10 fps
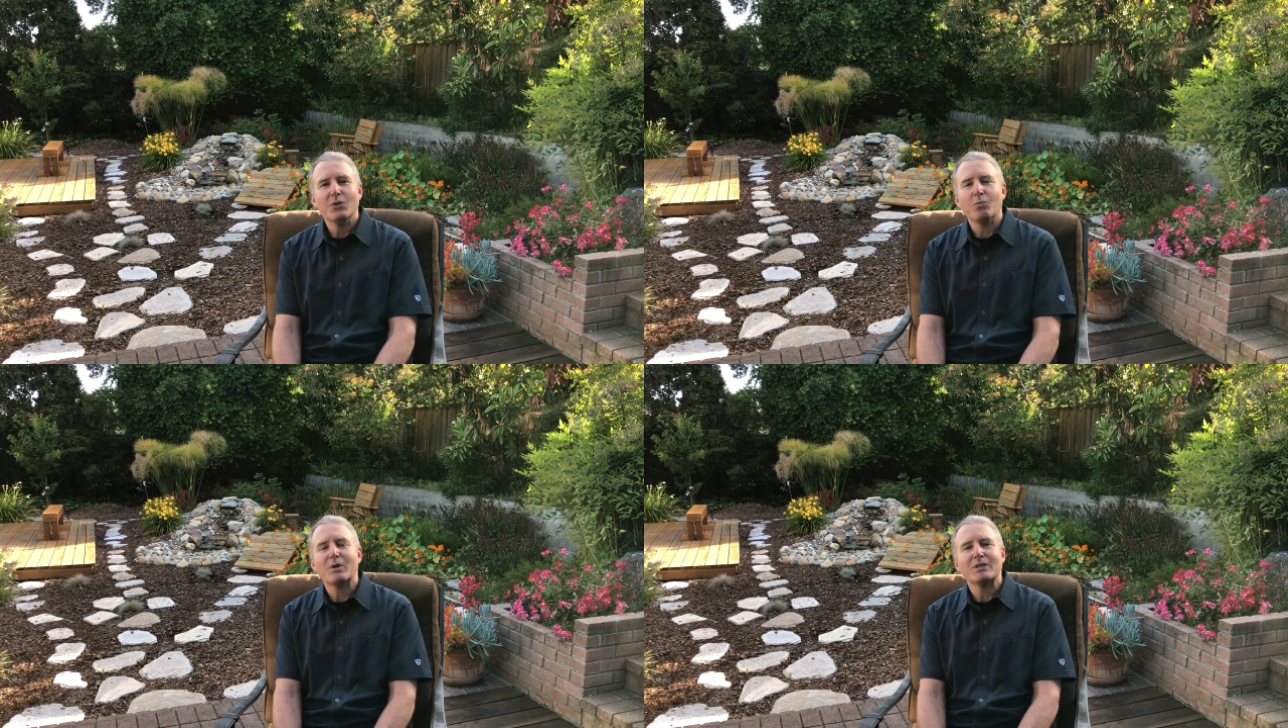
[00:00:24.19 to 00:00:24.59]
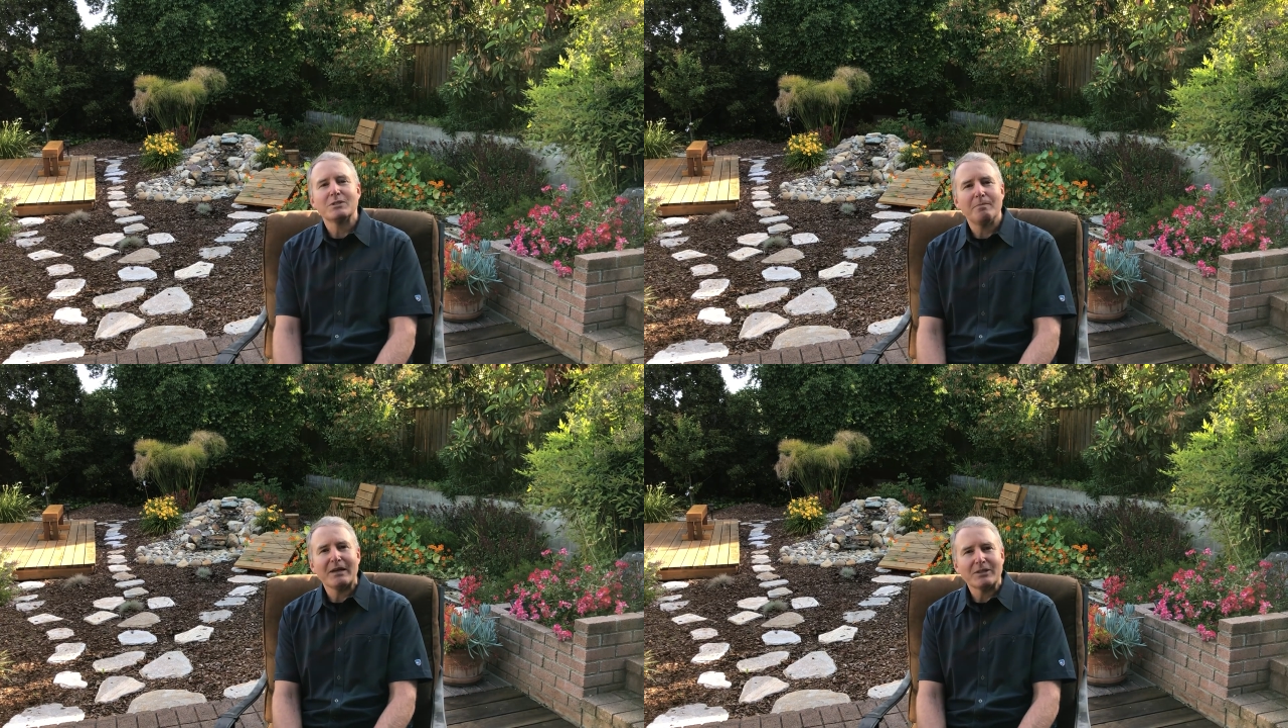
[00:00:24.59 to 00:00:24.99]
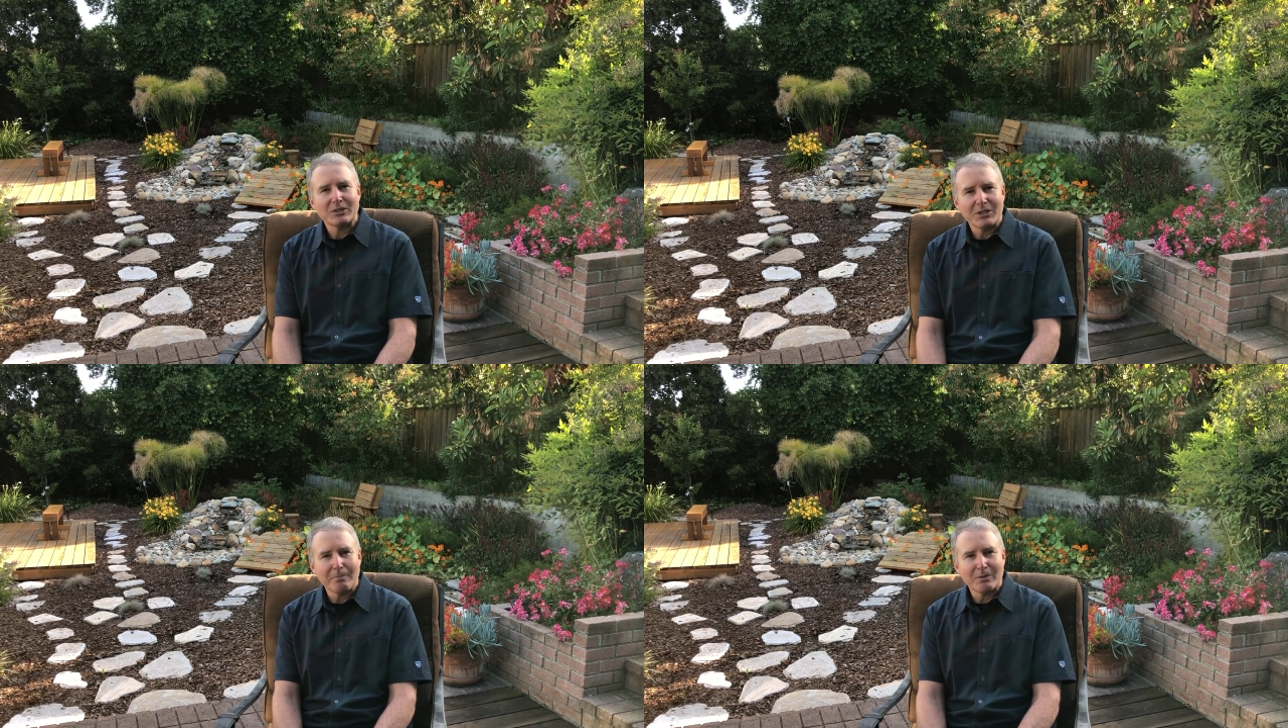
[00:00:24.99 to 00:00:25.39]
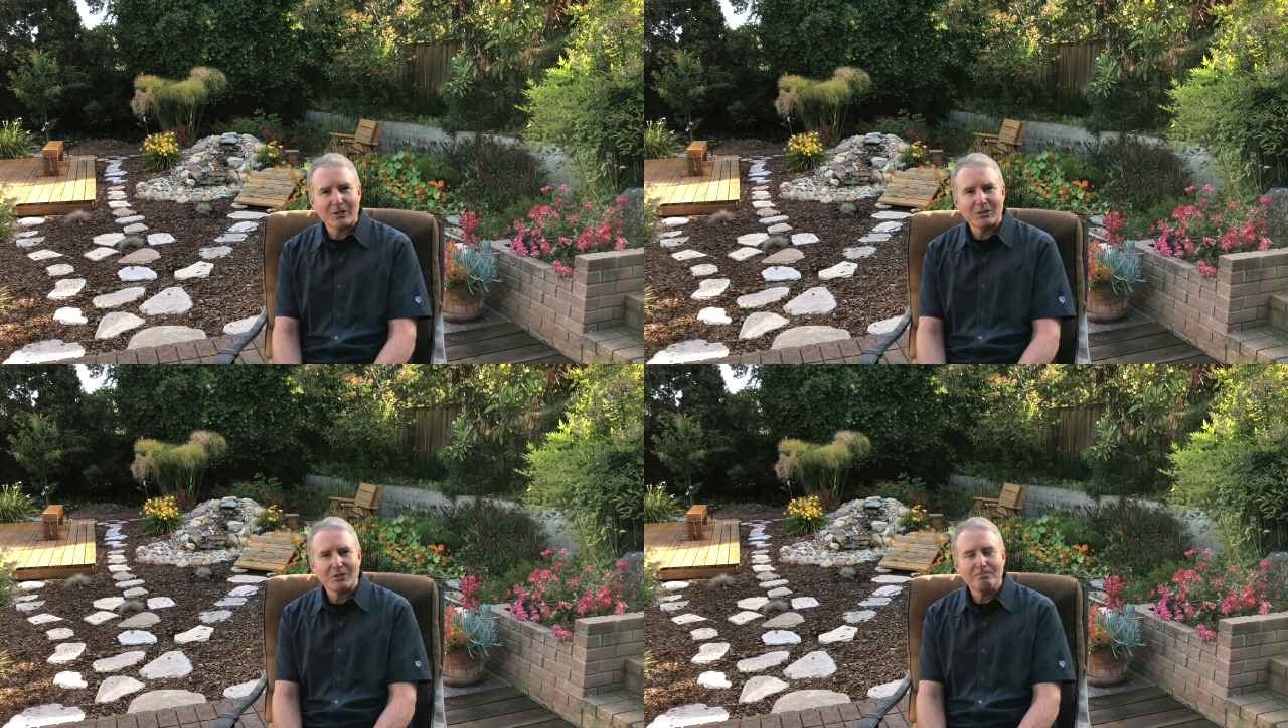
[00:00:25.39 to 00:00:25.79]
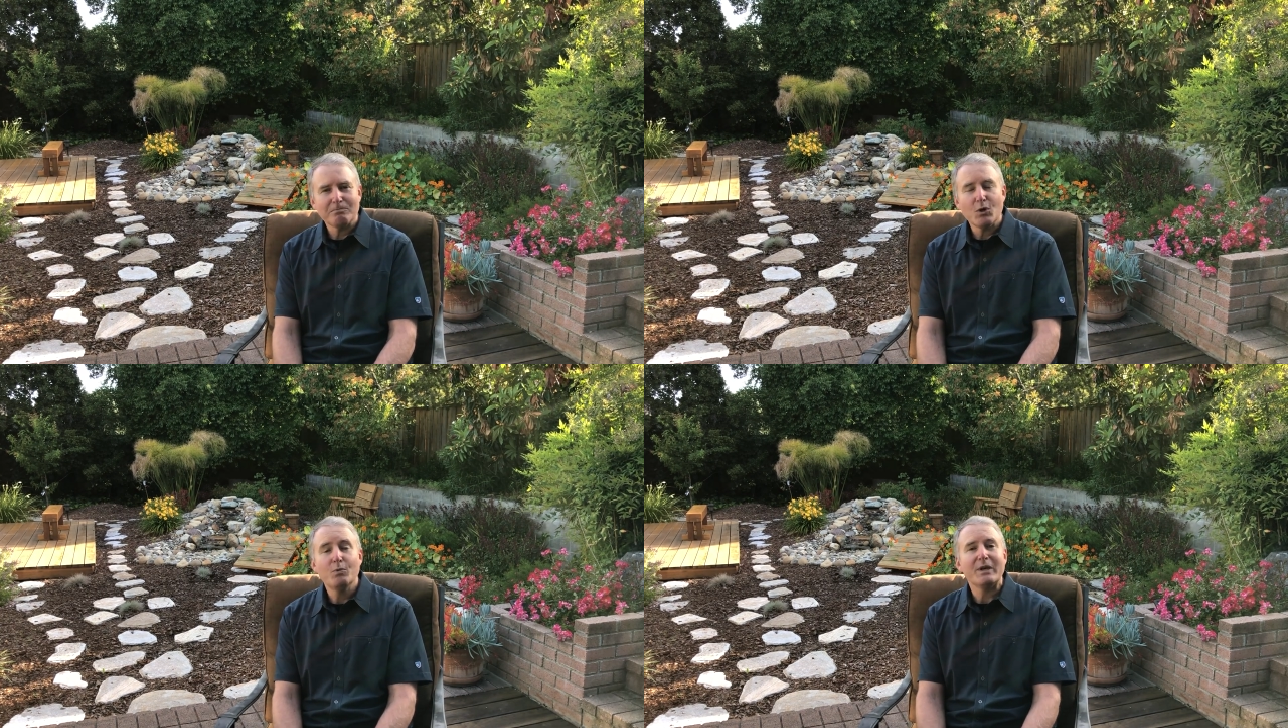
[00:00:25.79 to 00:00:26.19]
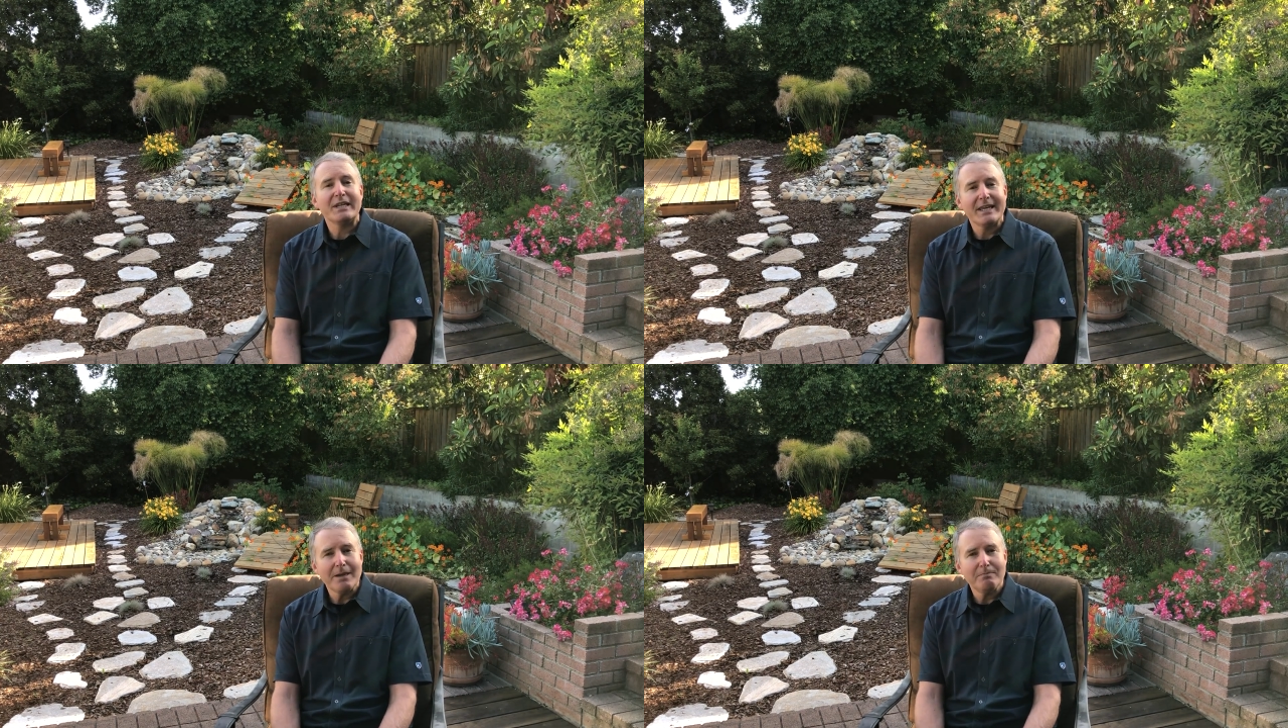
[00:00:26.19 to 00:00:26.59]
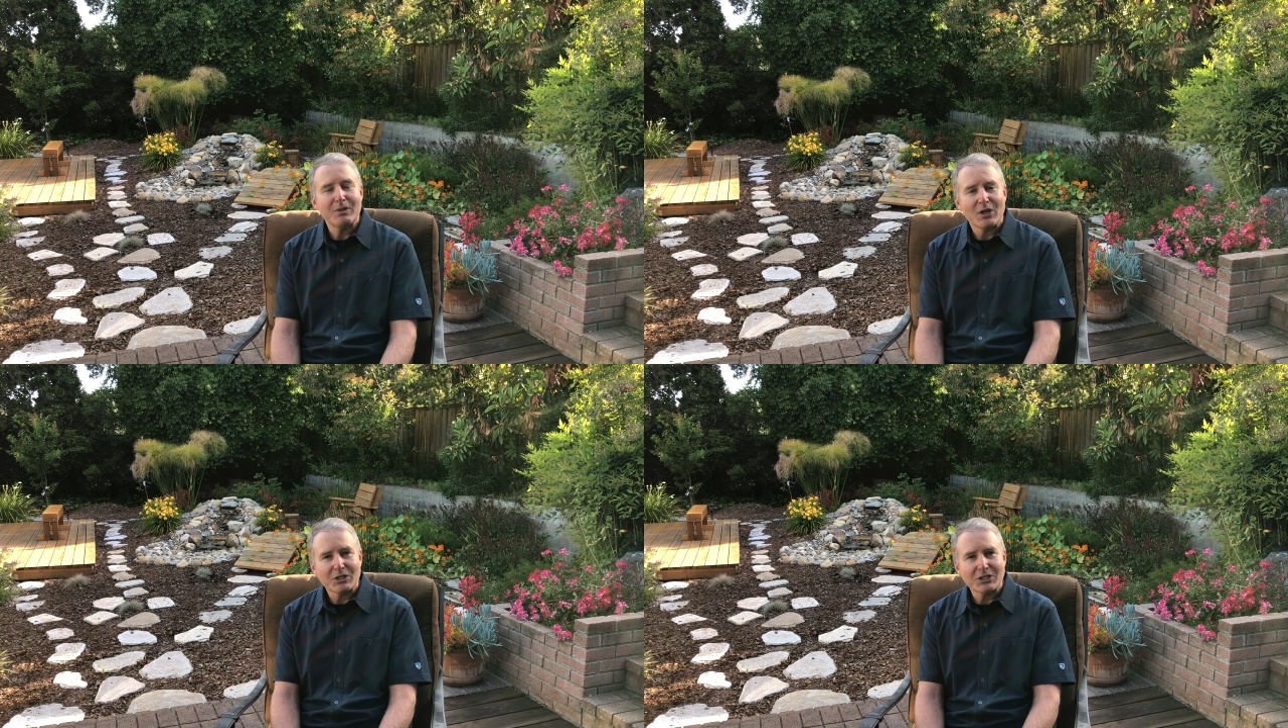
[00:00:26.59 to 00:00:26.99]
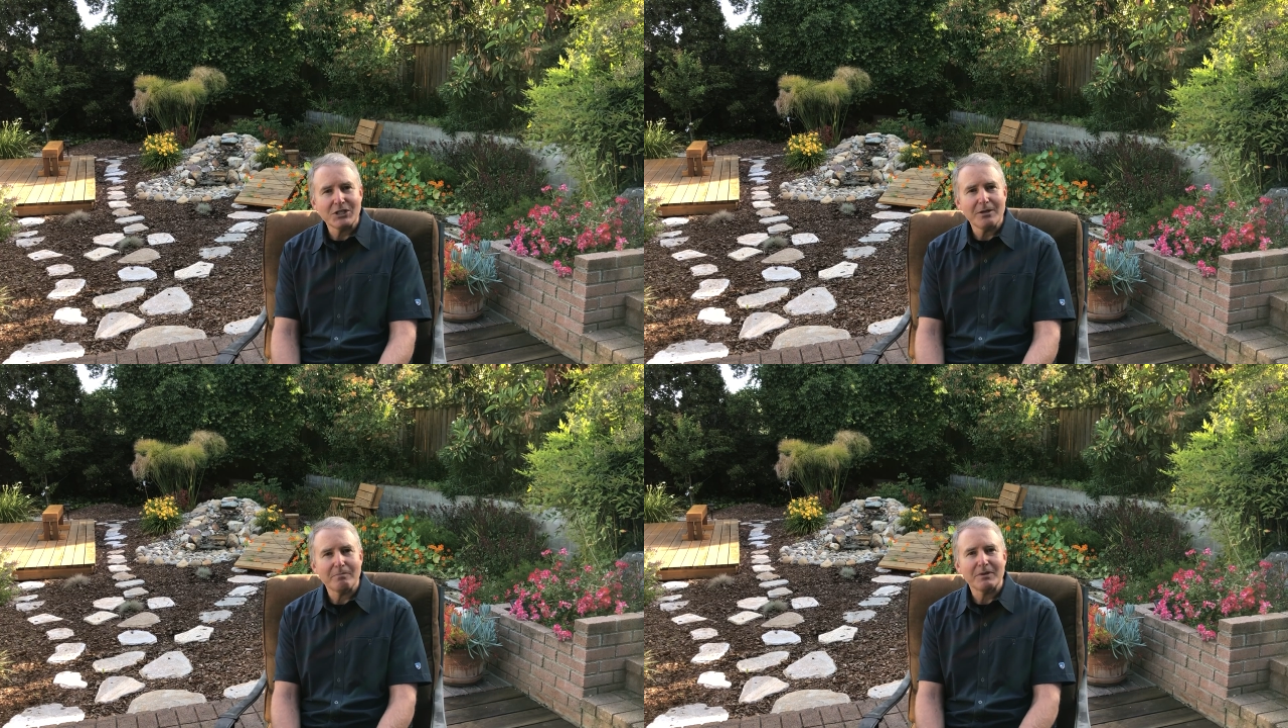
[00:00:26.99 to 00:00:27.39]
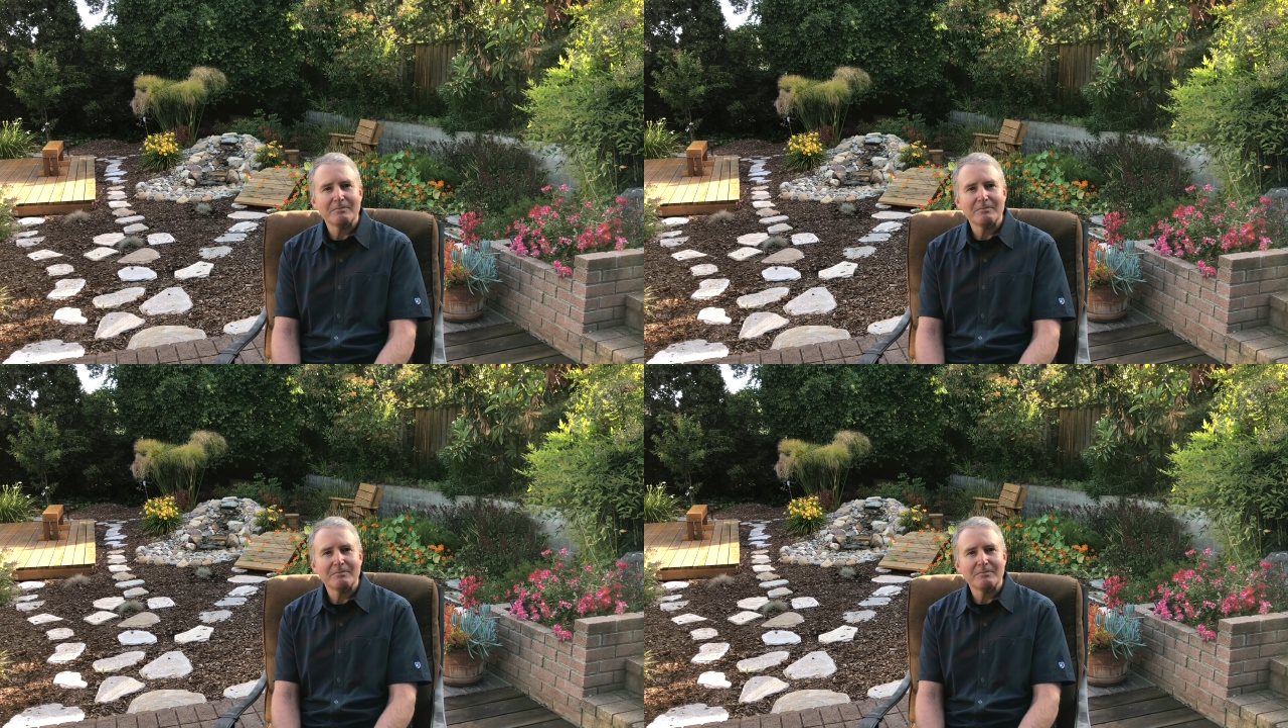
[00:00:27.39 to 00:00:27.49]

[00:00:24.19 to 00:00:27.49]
the words about the shepherds who would keep their sheep.